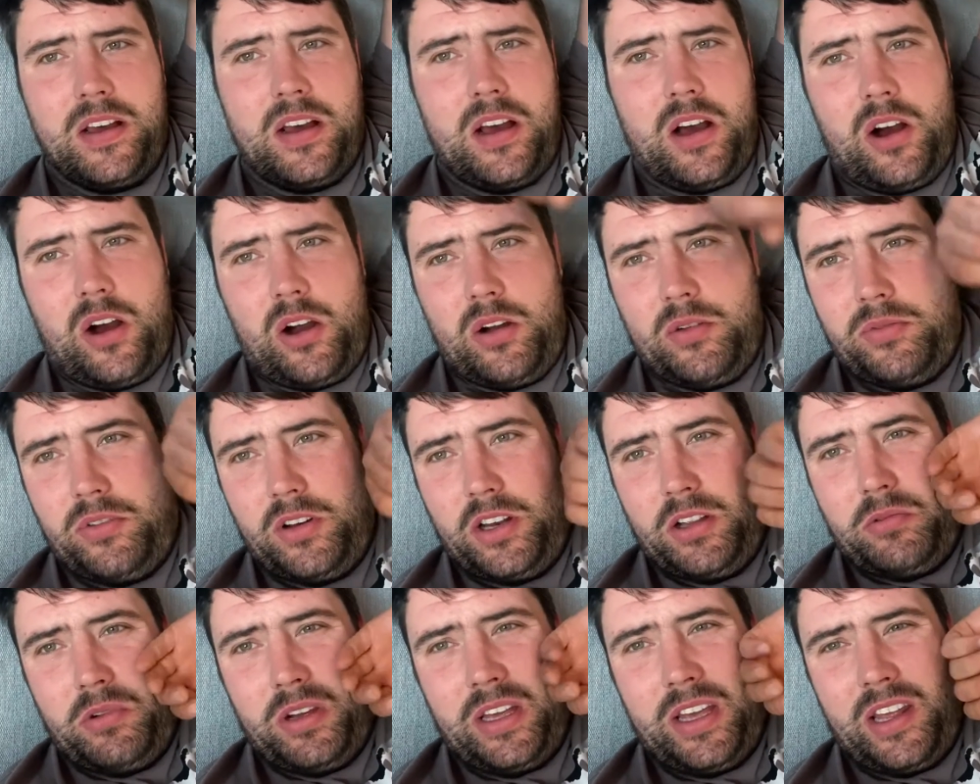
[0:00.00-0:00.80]
Hopefully
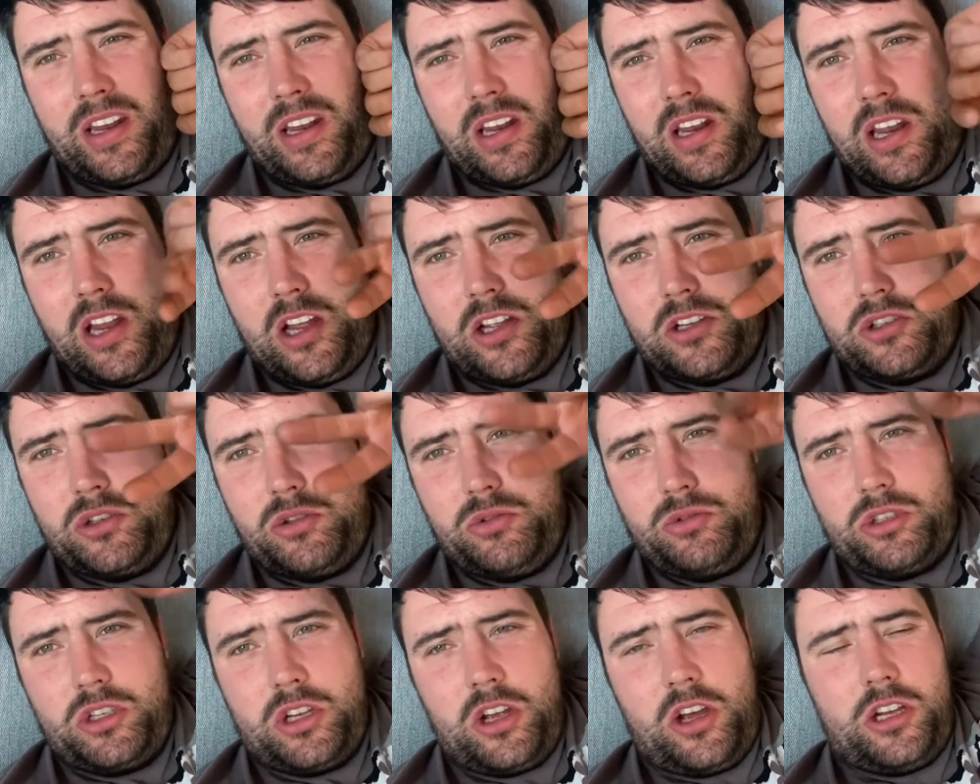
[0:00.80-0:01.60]
we get the last two
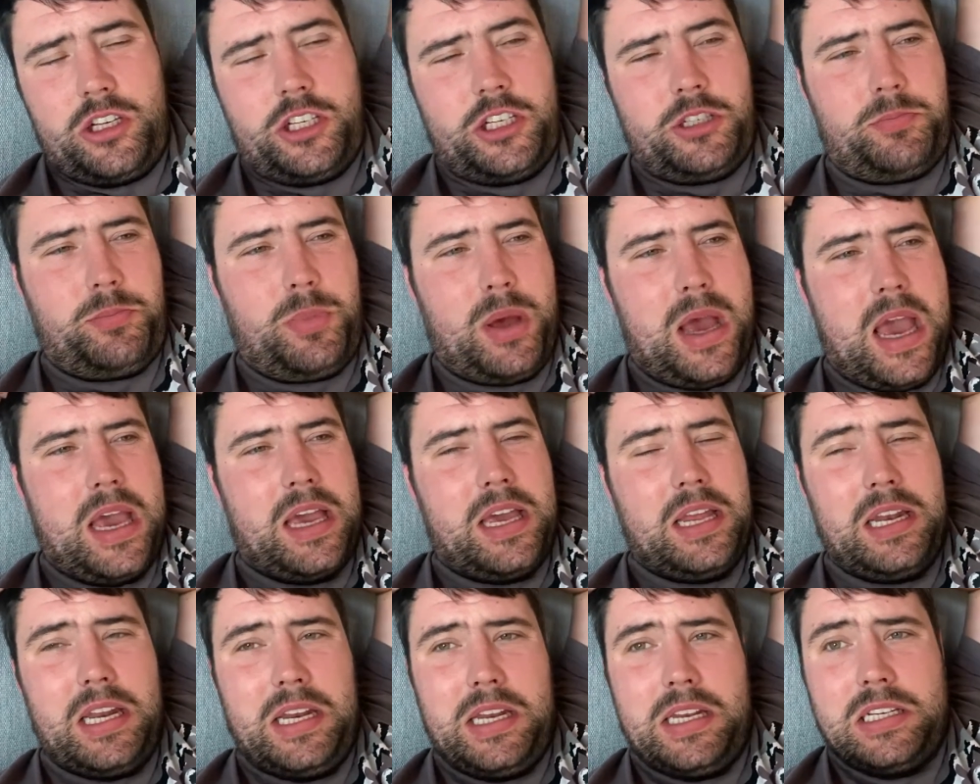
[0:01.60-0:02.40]
searches back
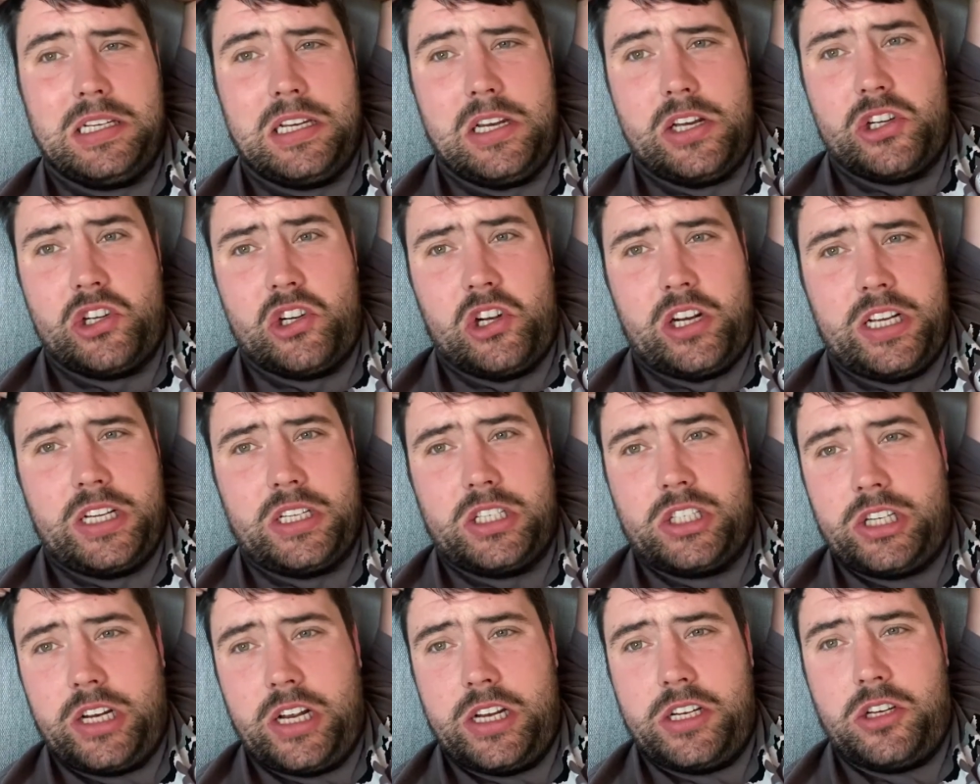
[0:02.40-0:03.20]
and then it's literally
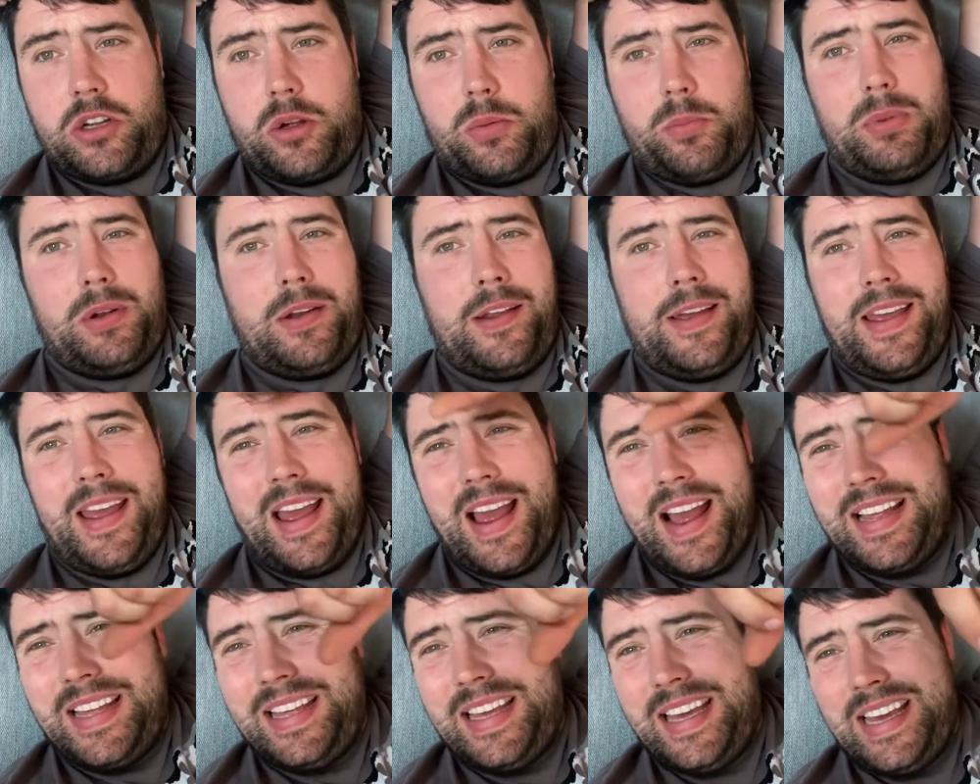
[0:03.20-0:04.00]
exchange complete.
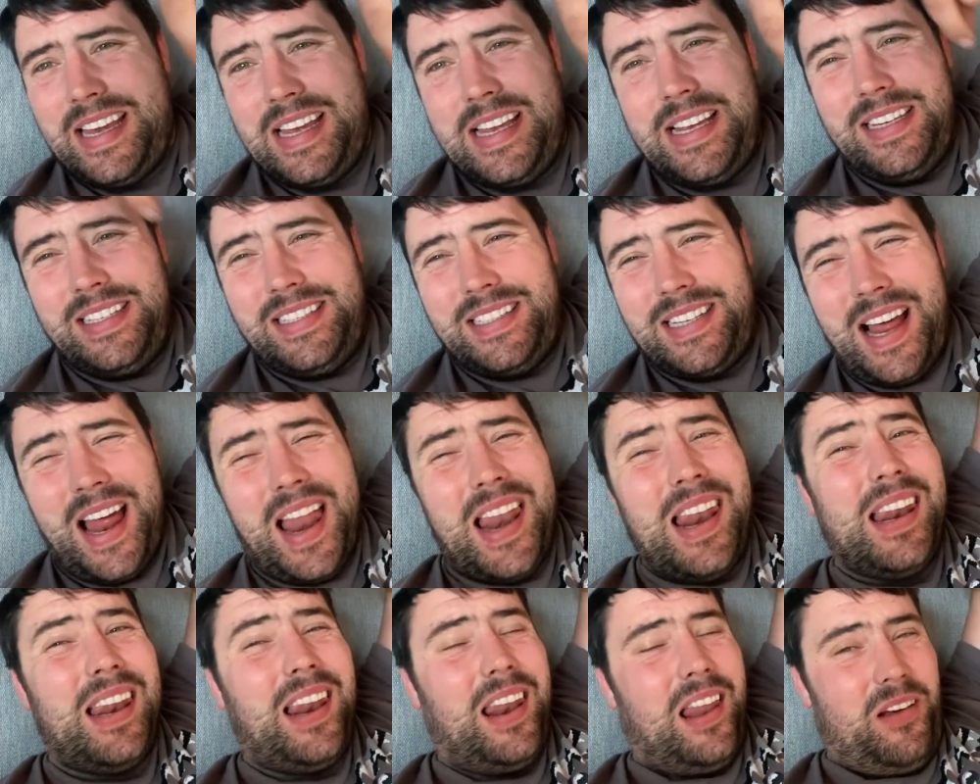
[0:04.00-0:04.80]
Keys,
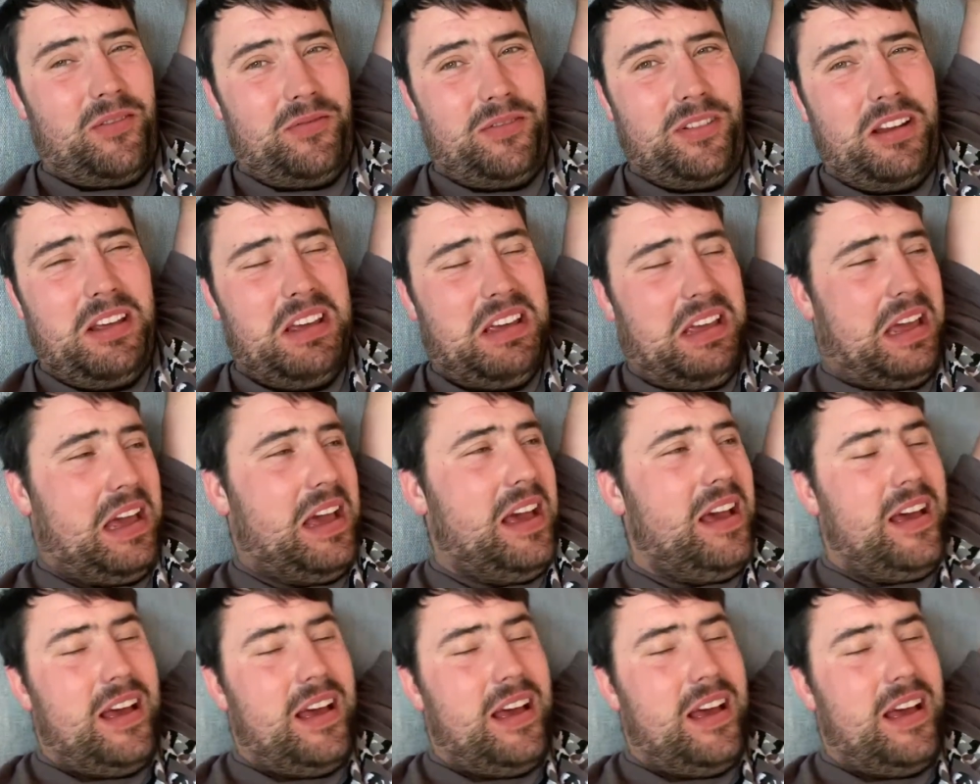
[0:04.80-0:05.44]
lovely.